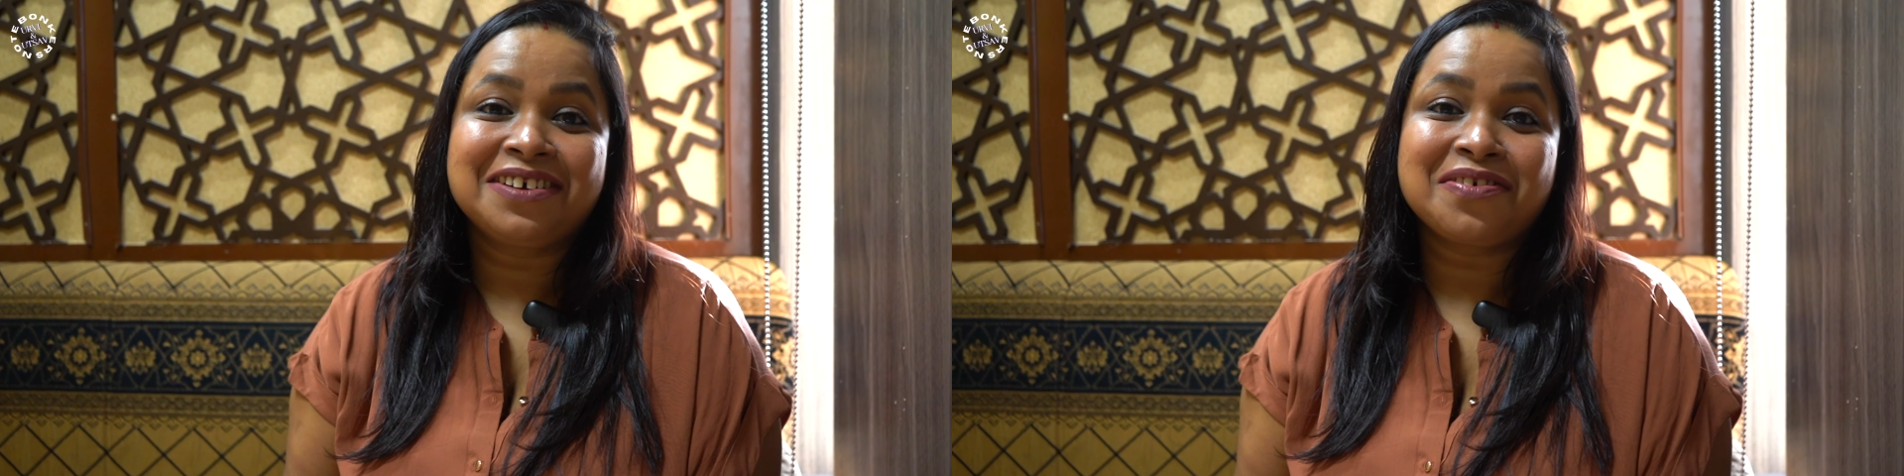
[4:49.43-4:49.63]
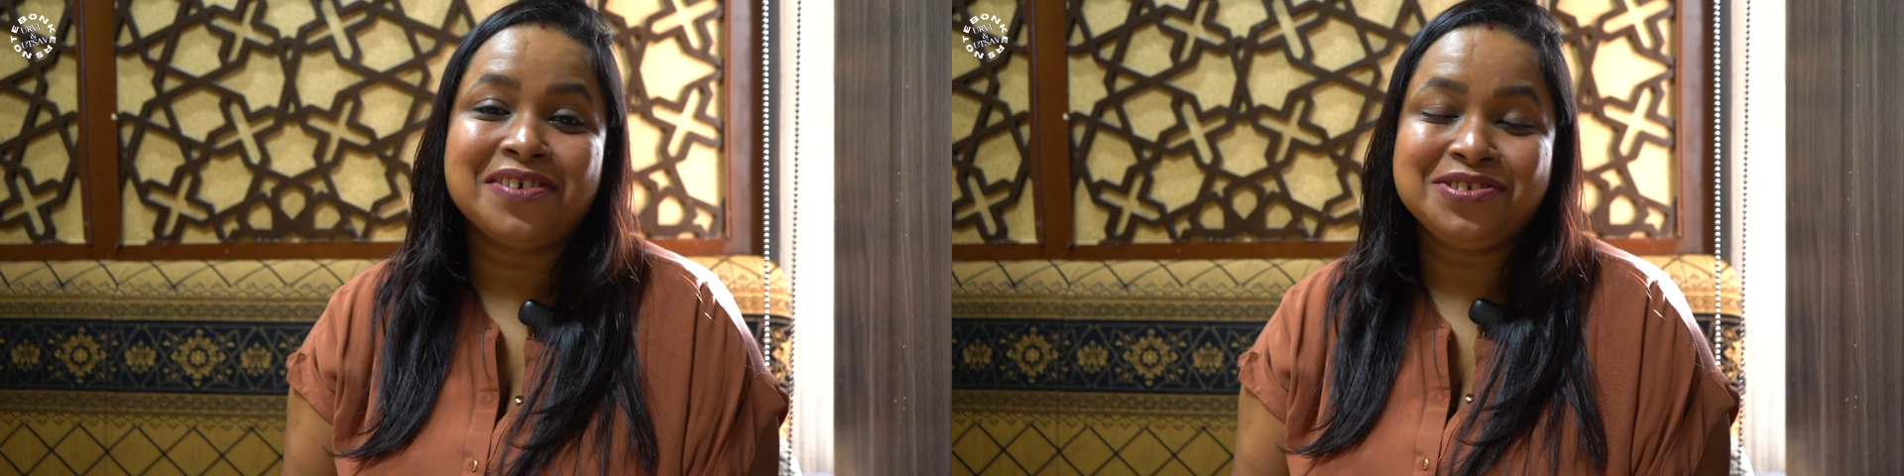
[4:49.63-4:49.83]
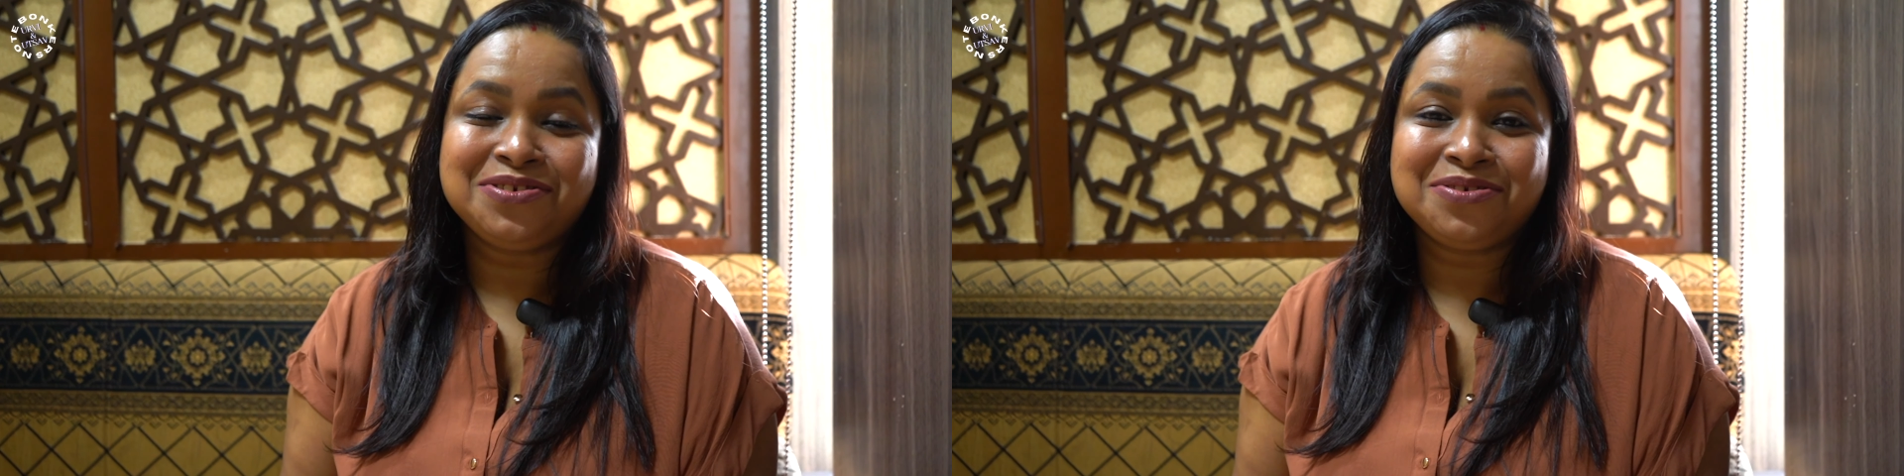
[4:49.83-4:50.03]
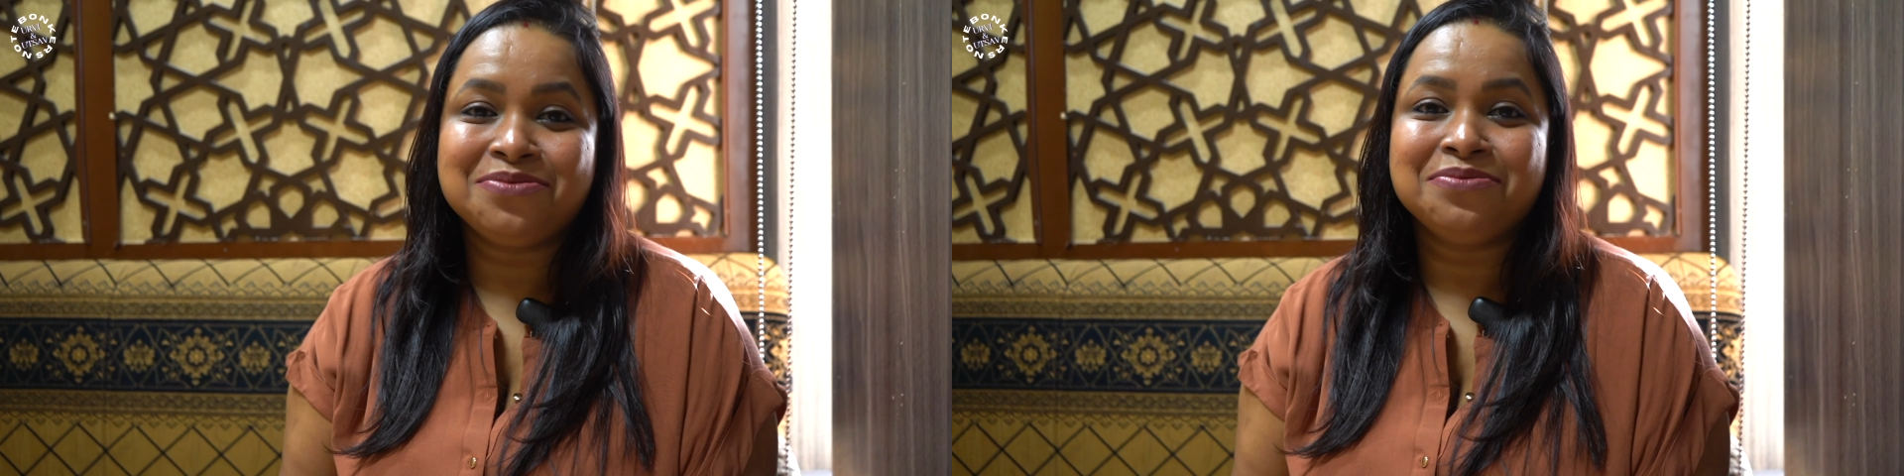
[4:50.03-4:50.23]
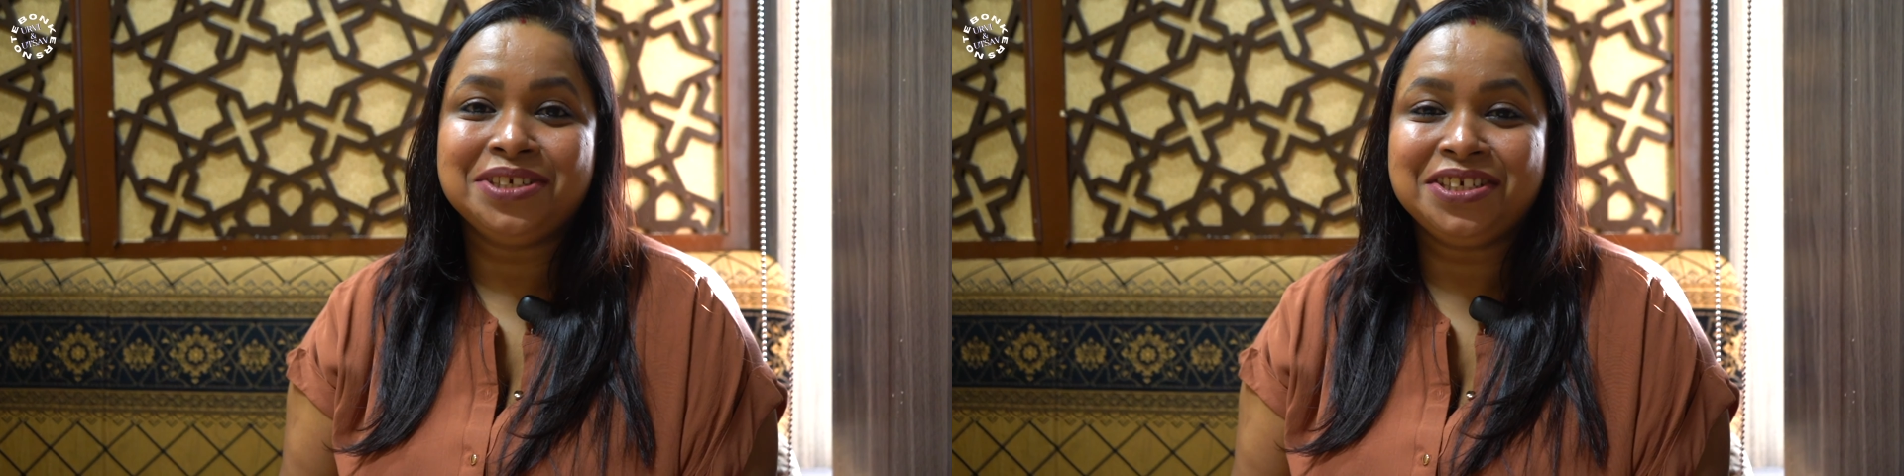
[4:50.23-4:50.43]
crunch
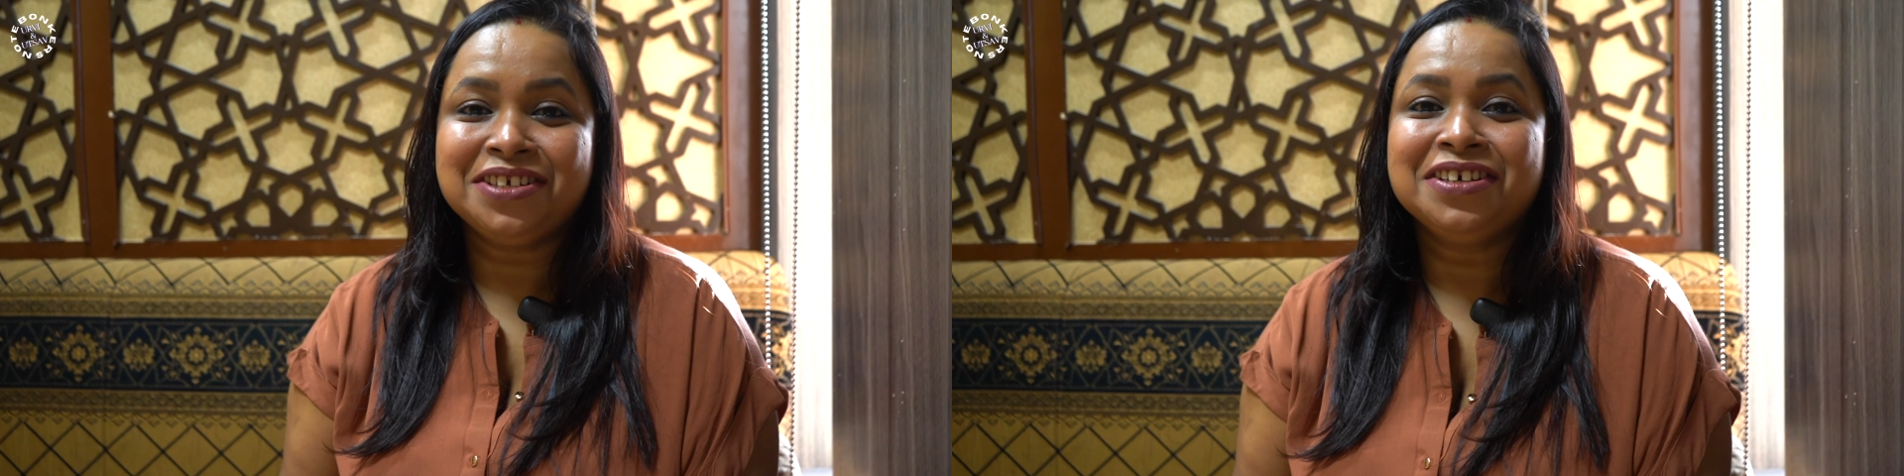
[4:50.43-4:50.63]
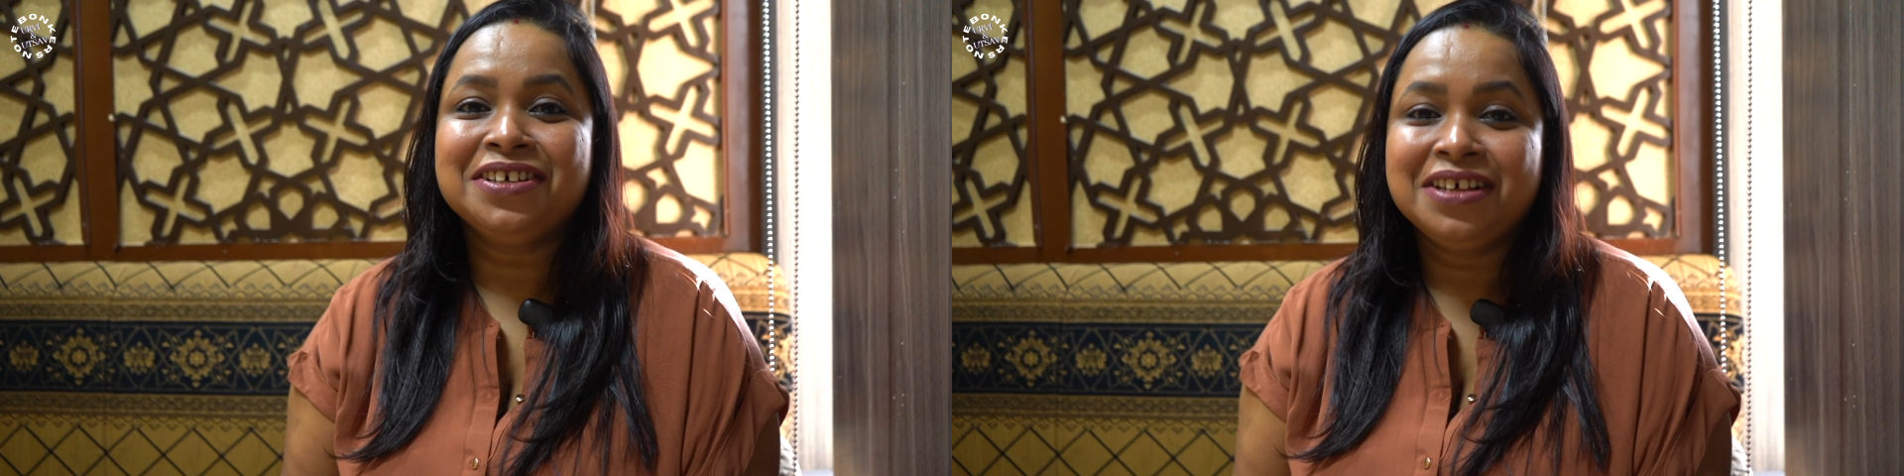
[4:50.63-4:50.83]
to it